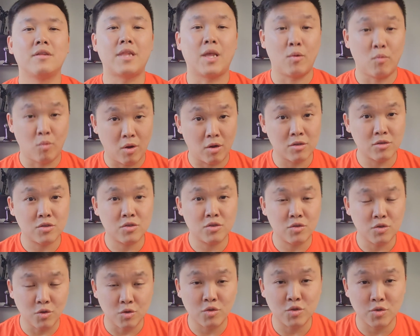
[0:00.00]
they want
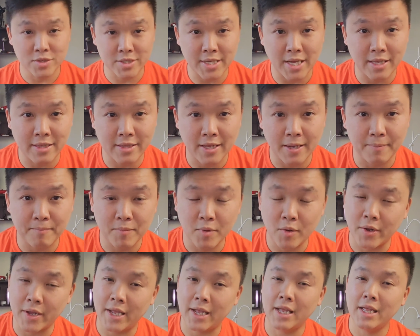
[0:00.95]
you to send them,
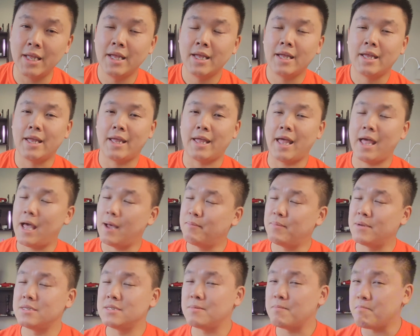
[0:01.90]
okay? It
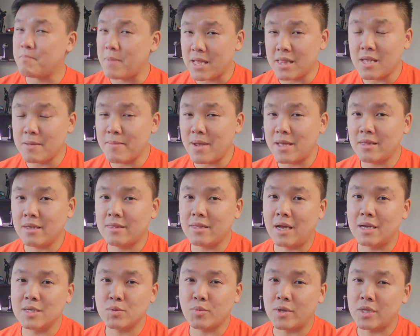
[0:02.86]
happens many, many
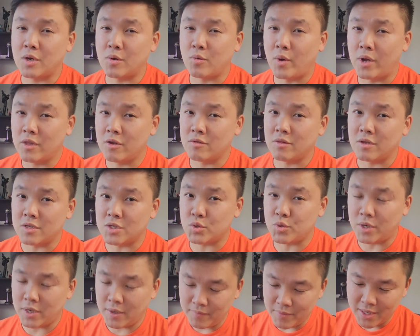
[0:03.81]
times when I went on the
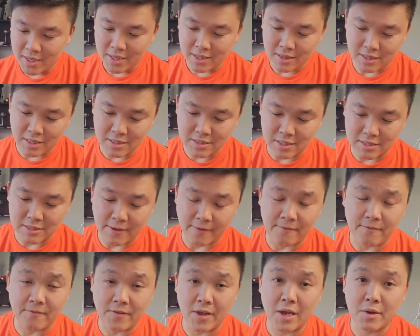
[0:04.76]
trip. This is a
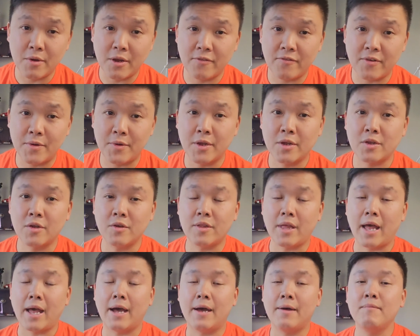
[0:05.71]
very, very good
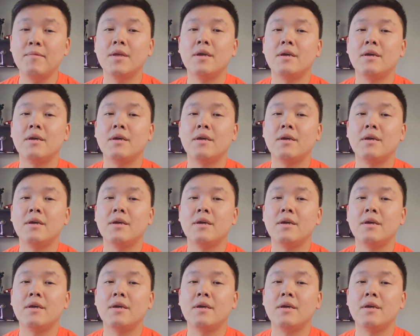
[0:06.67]
app